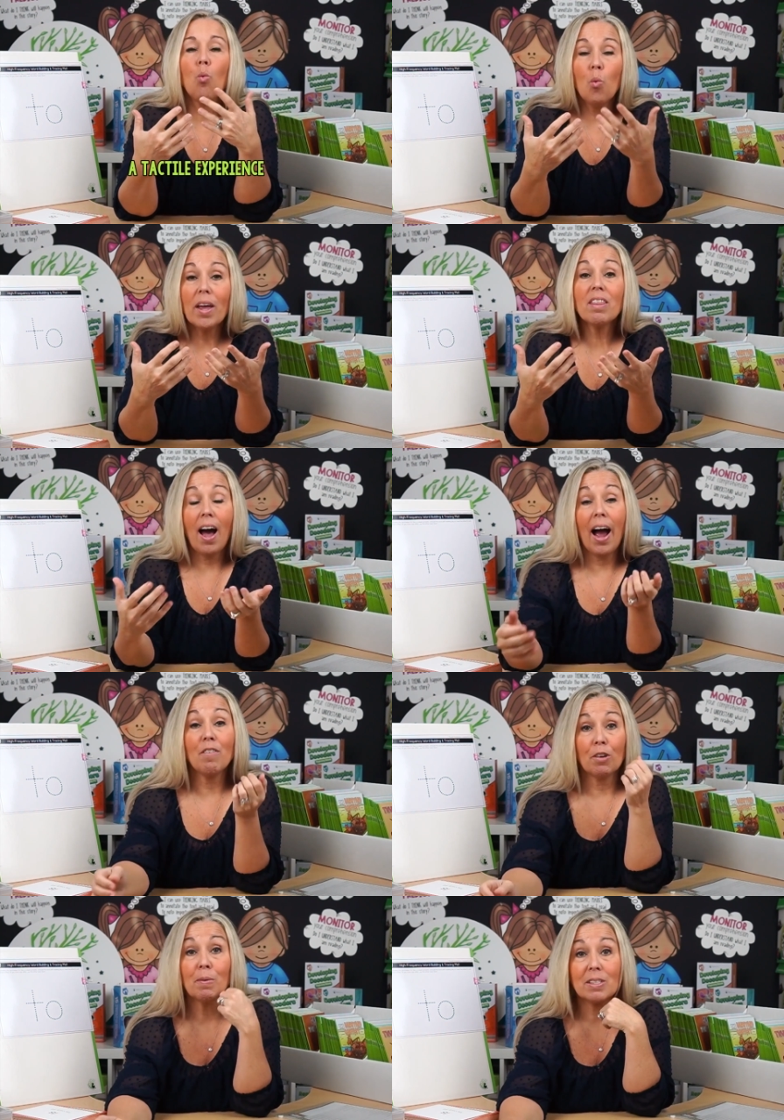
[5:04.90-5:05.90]
with
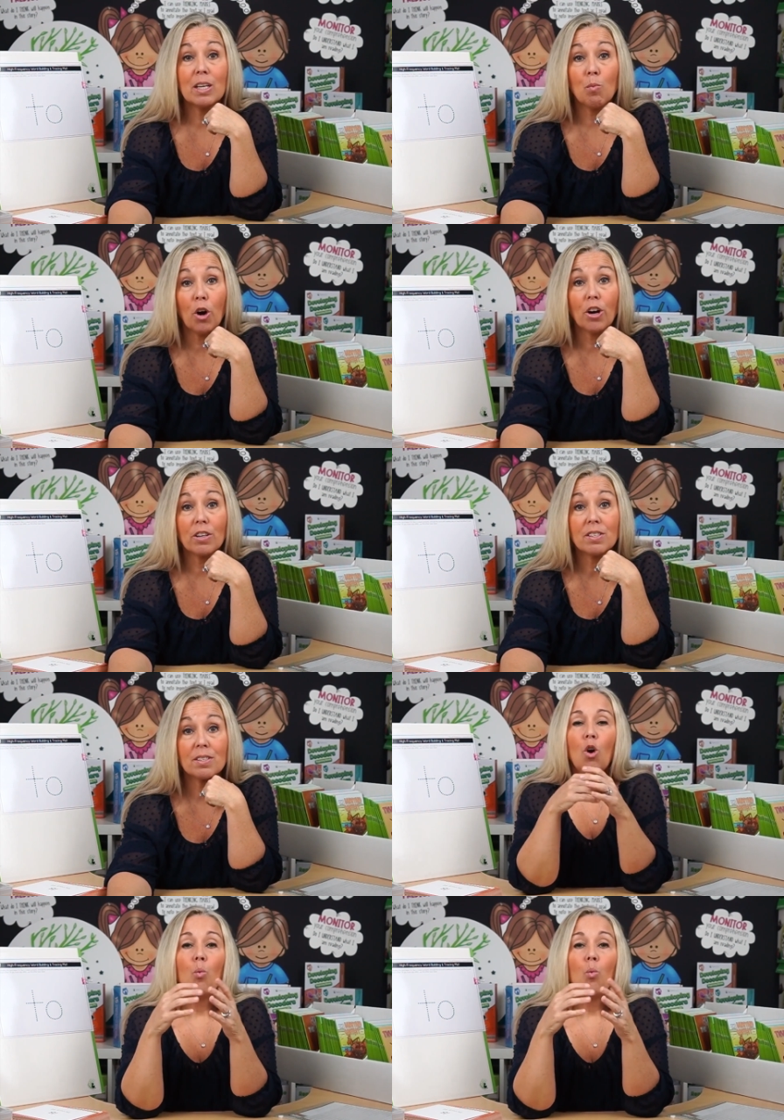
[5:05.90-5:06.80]
high-frequency words.